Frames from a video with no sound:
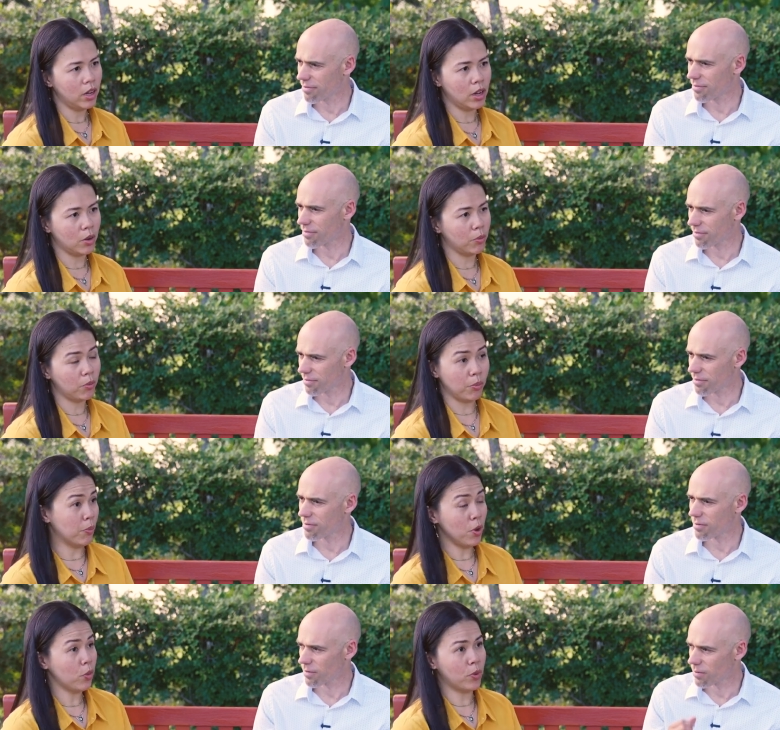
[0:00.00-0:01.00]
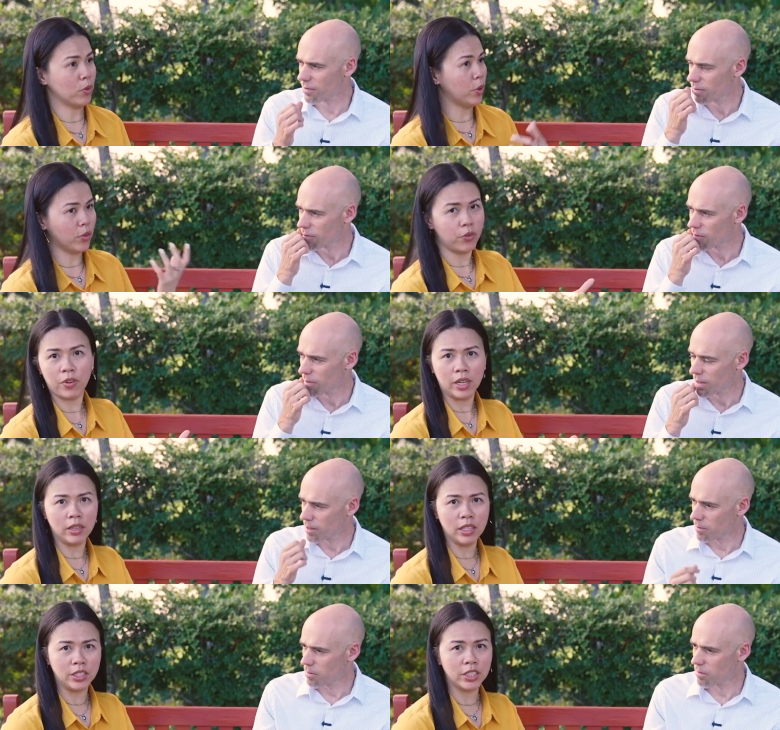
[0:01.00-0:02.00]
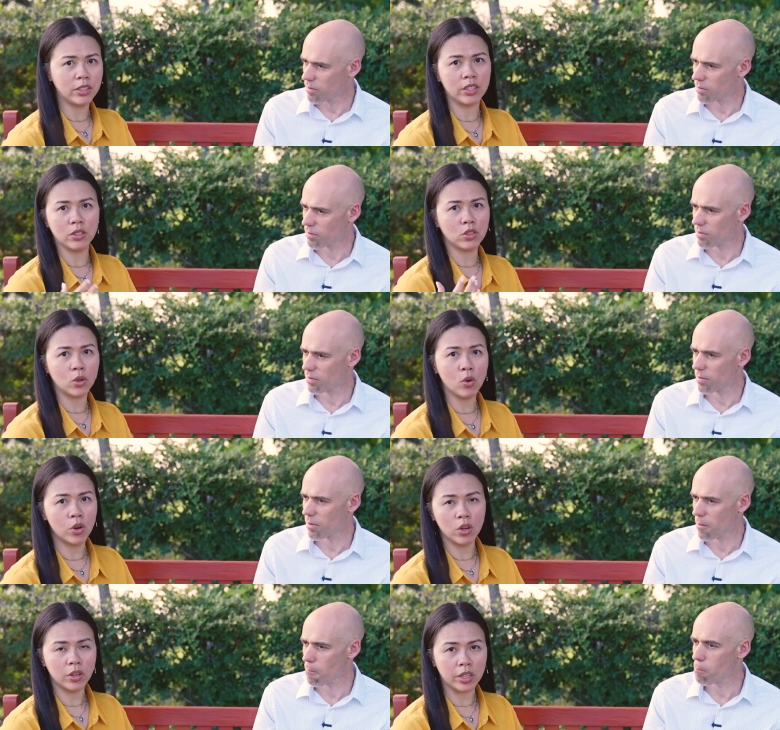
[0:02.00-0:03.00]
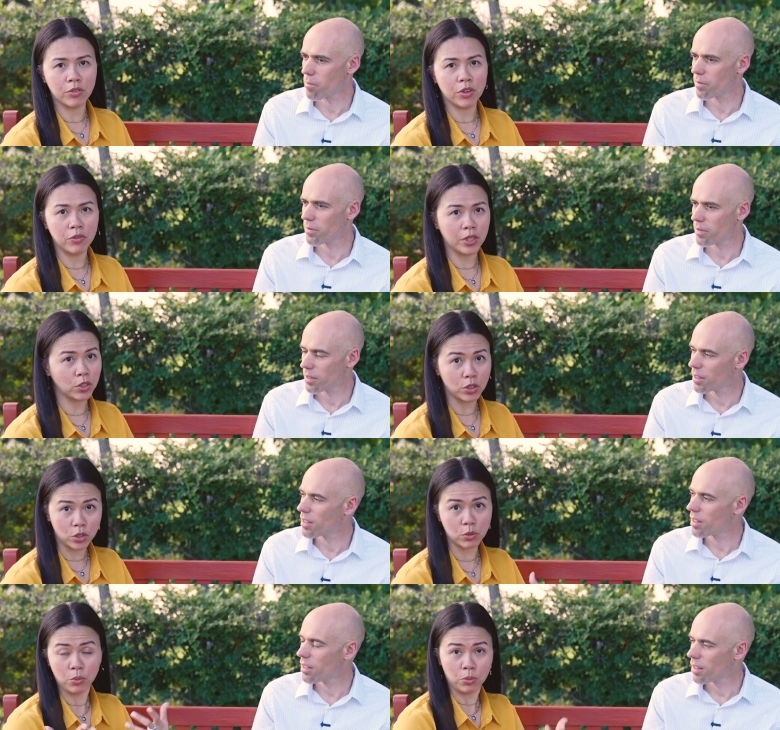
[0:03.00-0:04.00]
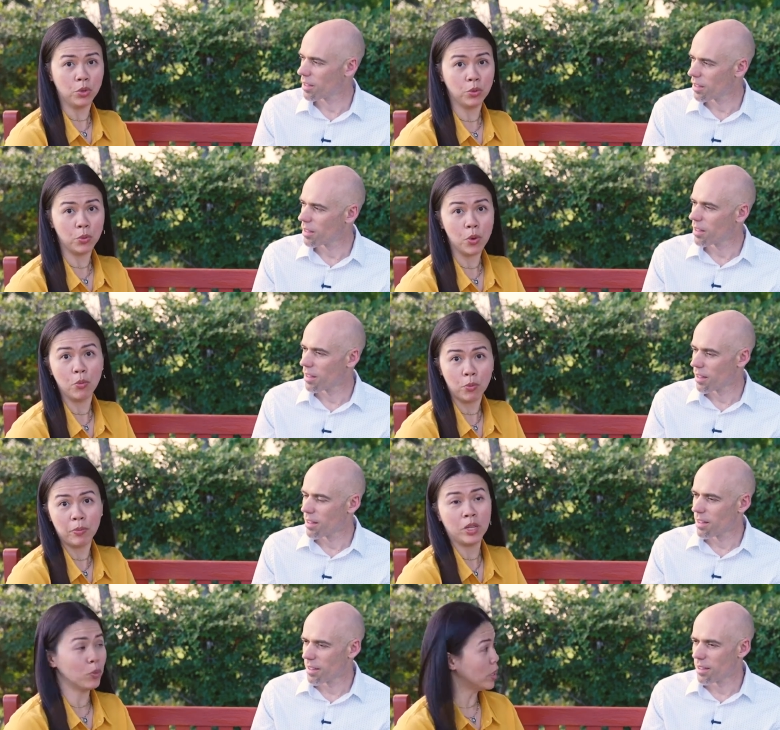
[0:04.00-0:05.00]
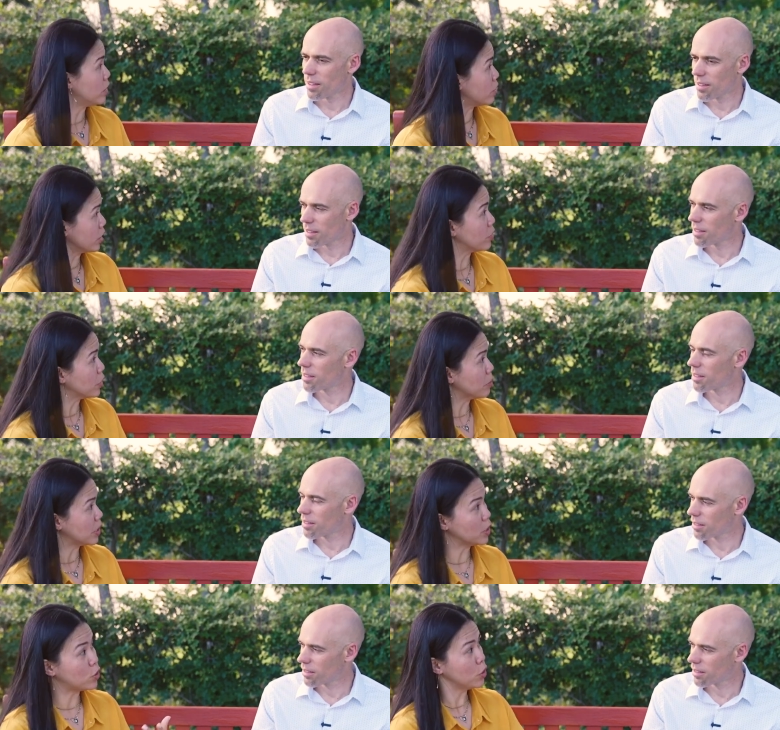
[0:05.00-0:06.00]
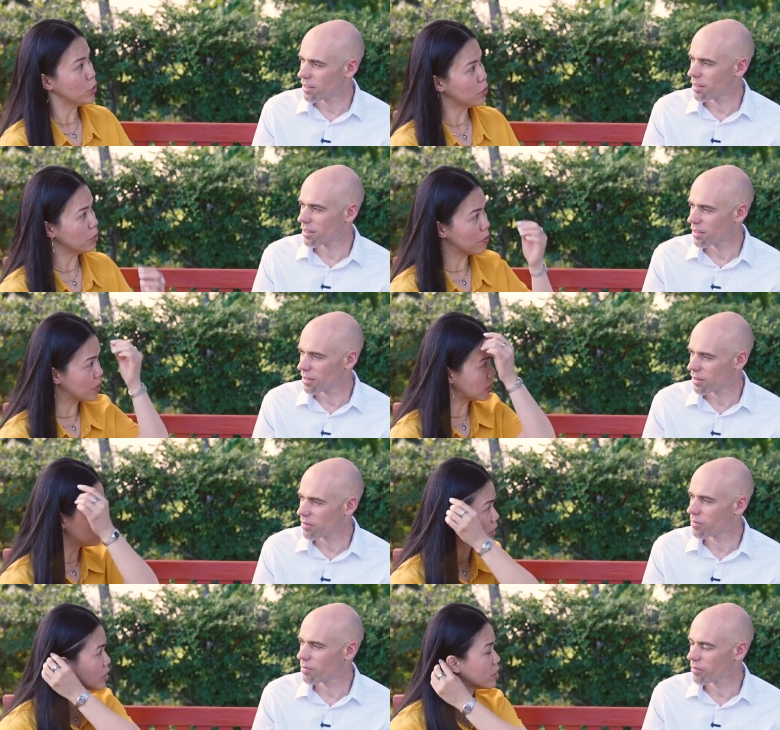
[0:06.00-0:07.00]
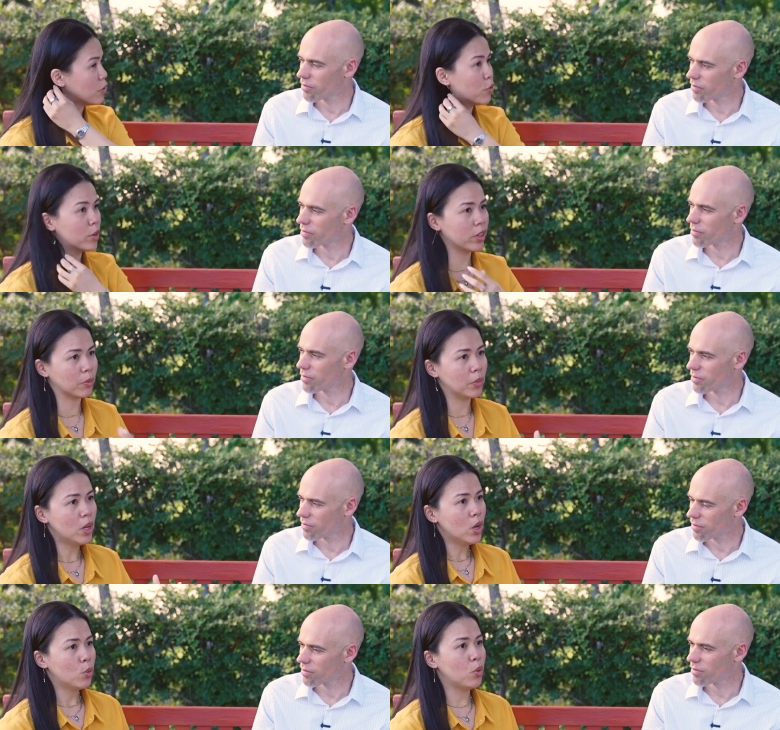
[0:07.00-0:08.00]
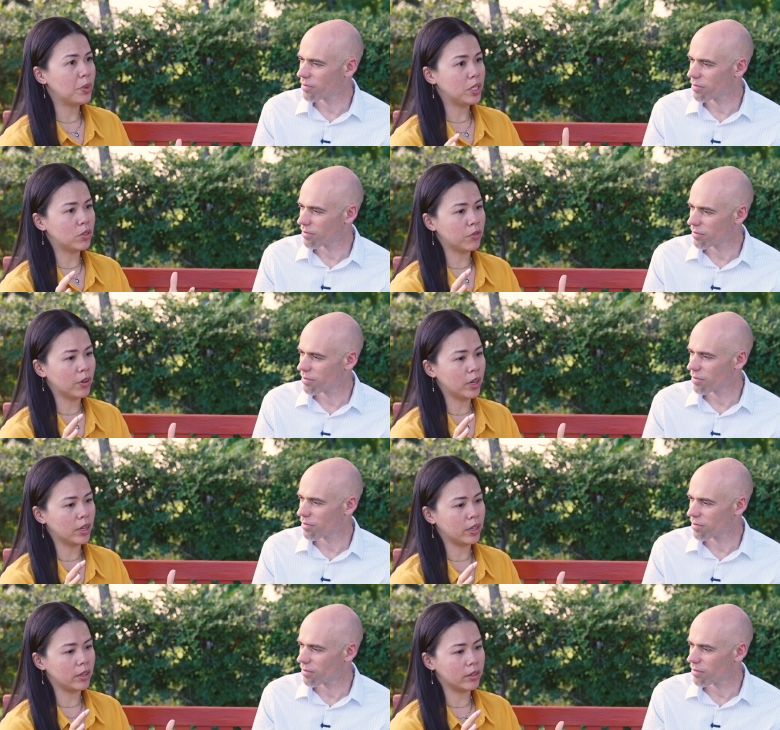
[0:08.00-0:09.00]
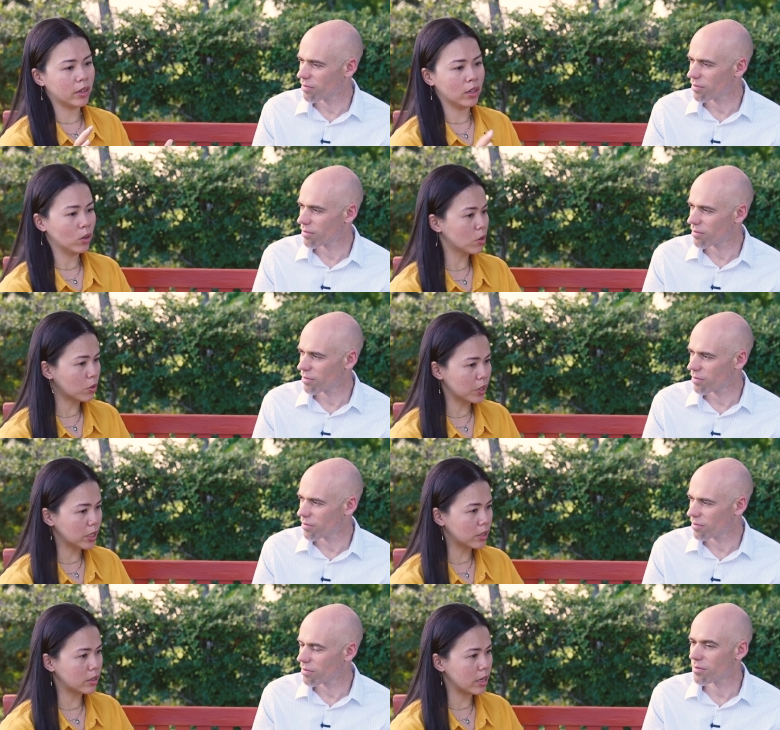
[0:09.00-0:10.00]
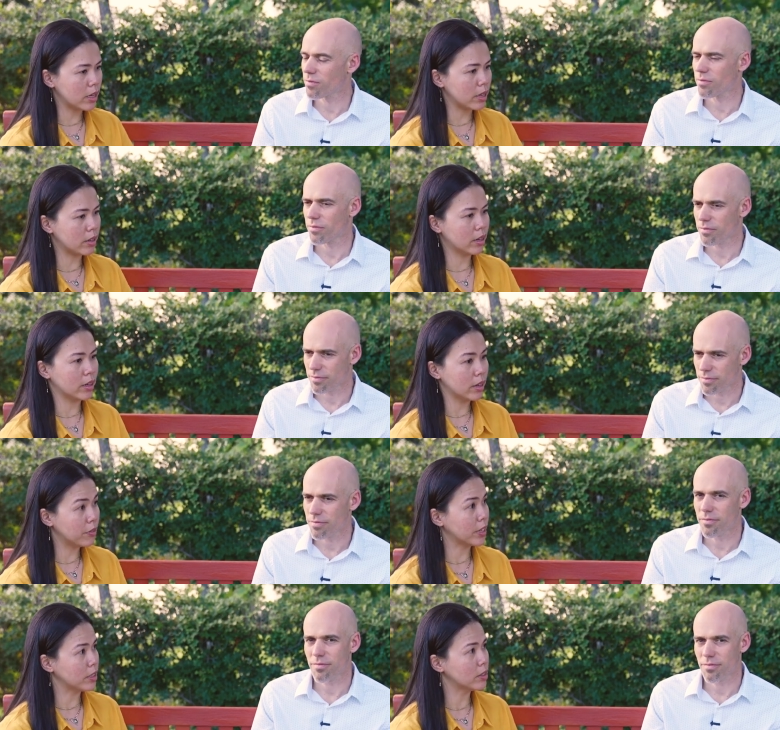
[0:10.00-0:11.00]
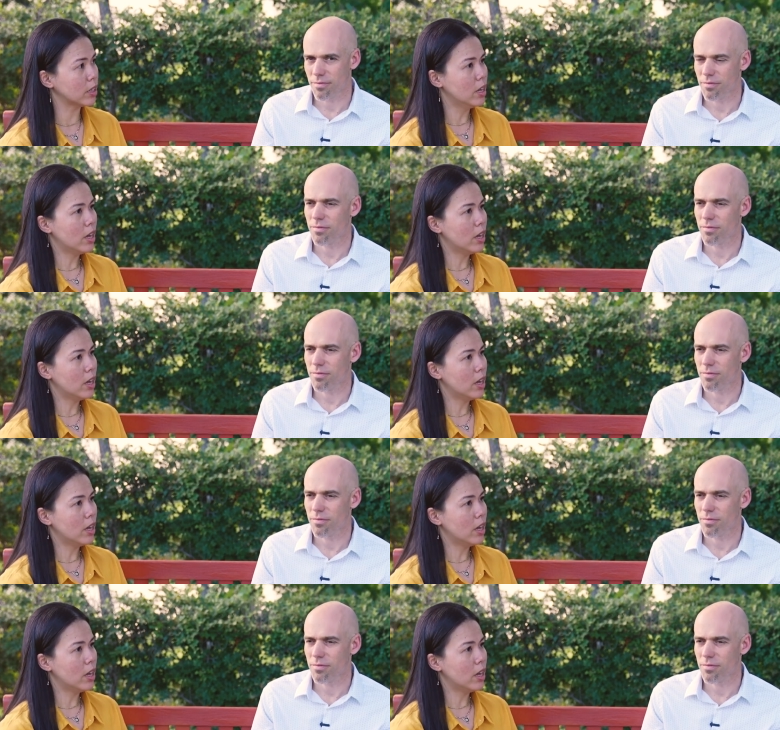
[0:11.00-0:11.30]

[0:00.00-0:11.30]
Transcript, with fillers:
Speaker 1: um, both way, whether find legit deals or looking for investors who will be willing to give you the money to invest in real estate for them, will be to find uh, local real estate uh, events